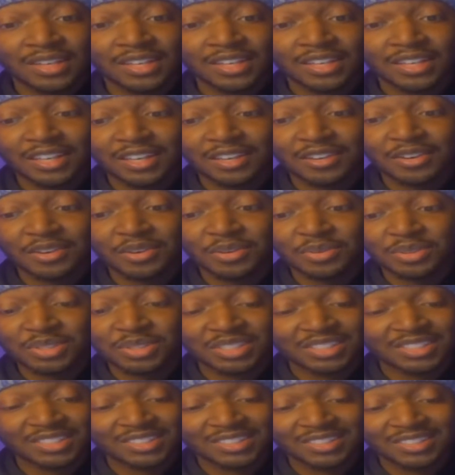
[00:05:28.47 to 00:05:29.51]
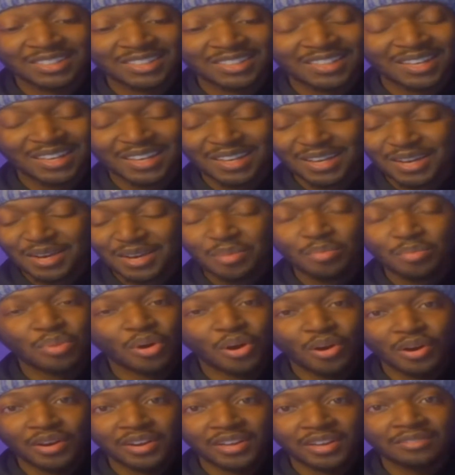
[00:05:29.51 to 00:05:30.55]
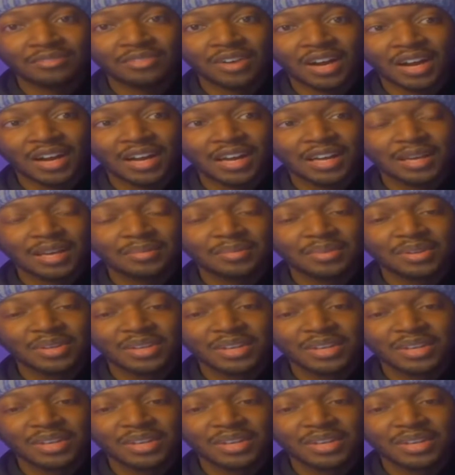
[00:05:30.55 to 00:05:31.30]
just party vibe